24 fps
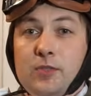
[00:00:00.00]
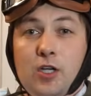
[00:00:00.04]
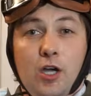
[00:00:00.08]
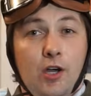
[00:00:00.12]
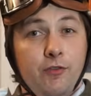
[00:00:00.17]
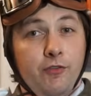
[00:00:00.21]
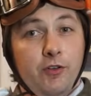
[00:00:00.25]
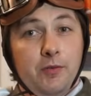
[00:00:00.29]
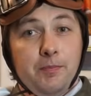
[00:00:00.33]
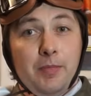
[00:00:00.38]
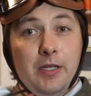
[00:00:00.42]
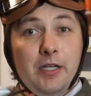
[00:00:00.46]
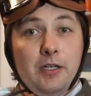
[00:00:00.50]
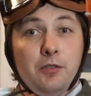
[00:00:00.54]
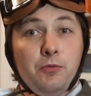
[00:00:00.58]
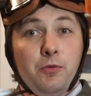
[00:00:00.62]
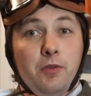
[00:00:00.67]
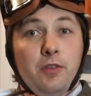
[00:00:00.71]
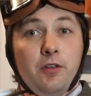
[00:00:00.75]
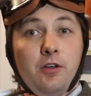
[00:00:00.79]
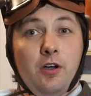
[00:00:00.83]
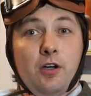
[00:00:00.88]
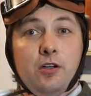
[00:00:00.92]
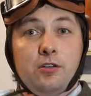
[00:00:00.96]
Often paired
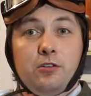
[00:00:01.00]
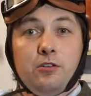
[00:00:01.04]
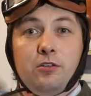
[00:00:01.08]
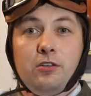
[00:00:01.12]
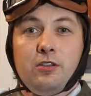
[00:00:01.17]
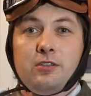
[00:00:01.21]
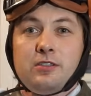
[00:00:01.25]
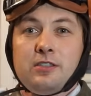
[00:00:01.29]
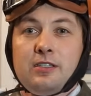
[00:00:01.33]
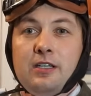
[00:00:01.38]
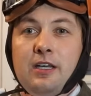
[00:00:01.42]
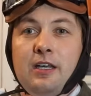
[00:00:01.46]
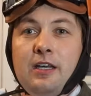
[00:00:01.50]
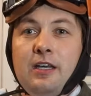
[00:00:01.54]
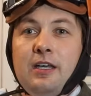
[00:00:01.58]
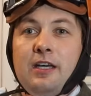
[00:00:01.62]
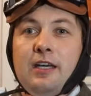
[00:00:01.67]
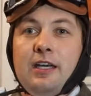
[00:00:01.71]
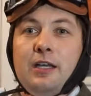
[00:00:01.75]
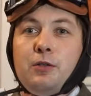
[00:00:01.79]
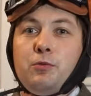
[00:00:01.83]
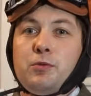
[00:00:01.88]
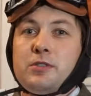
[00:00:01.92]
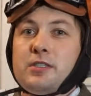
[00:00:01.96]
with goggles,
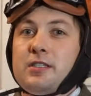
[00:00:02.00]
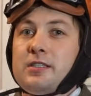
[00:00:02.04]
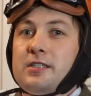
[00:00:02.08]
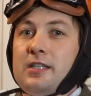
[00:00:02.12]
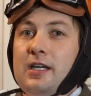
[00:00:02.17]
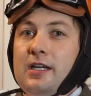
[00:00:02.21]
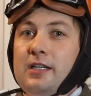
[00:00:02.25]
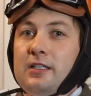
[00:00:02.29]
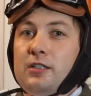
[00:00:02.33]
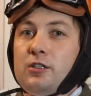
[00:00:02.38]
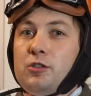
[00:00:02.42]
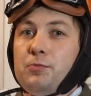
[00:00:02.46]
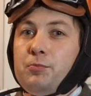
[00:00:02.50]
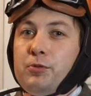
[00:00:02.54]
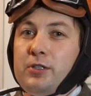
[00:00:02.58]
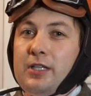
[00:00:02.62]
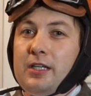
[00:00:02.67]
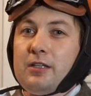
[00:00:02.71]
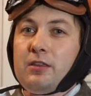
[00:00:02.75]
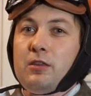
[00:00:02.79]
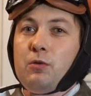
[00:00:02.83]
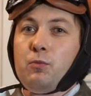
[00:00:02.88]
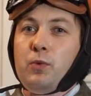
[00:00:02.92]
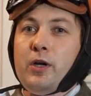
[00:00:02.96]
it was designed to
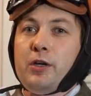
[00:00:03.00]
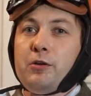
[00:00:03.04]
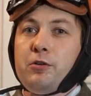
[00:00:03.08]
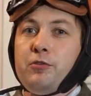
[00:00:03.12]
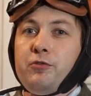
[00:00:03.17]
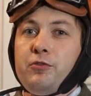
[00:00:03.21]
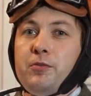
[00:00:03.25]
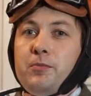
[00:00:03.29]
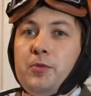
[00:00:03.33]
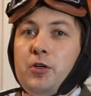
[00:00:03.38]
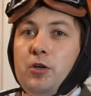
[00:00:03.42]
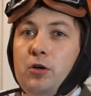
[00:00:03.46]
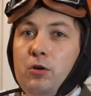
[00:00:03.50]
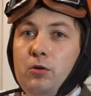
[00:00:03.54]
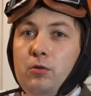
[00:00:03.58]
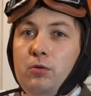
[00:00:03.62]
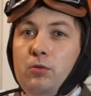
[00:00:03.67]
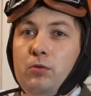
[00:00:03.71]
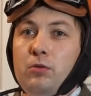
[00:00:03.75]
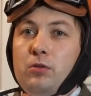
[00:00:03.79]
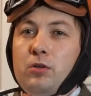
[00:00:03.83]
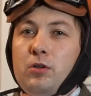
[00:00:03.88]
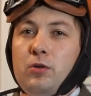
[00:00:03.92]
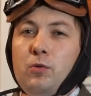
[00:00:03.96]
protect the wearer from
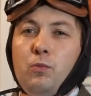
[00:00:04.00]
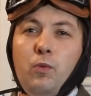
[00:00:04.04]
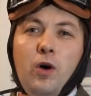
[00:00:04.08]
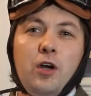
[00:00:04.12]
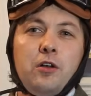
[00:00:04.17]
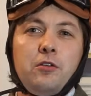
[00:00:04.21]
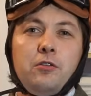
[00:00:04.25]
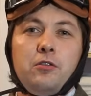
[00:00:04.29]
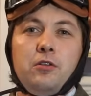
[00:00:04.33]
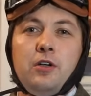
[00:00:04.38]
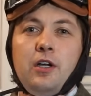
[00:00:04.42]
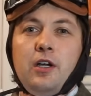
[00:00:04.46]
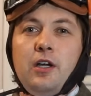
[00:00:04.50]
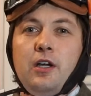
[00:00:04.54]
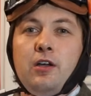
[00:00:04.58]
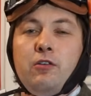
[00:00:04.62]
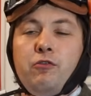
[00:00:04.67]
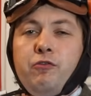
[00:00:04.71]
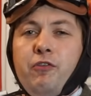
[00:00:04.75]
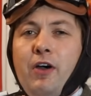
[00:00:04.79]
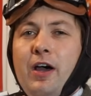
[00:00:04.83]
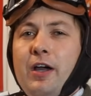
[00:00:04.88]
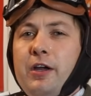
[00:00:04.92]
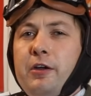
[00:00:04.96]
cold, water,
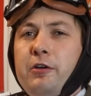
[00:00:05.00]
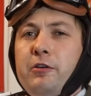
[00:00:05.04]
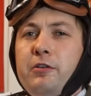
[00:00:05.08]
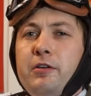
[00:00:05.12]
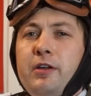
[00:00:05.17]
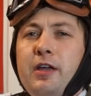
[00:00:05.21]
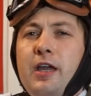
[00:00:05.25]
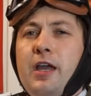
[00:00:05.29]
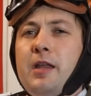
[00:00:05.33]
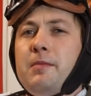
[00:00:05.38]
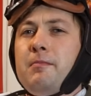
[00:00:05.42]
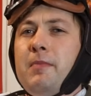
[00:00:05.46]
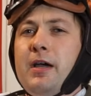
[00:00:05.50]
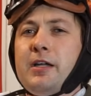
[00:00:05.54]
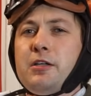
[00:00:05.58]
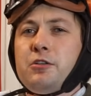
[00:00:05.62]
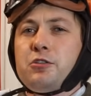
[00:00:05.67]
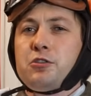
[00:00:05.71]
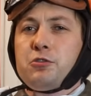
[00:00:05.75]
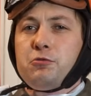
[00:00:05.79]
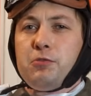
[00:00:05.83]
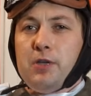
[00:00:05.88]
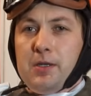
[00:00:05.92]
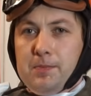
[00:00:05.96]
fire, and minor
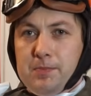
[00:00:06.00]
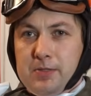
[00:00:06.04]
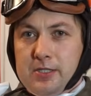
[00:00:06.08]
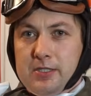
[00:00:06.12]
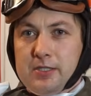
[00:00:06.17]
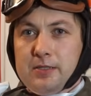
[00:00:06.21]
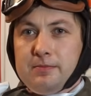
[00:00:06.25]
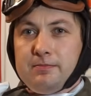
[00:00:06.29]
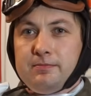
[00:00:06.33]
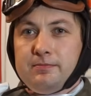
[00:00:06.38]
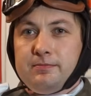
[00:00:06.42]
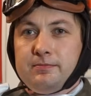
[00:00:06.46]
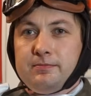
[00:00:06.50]
scrapes.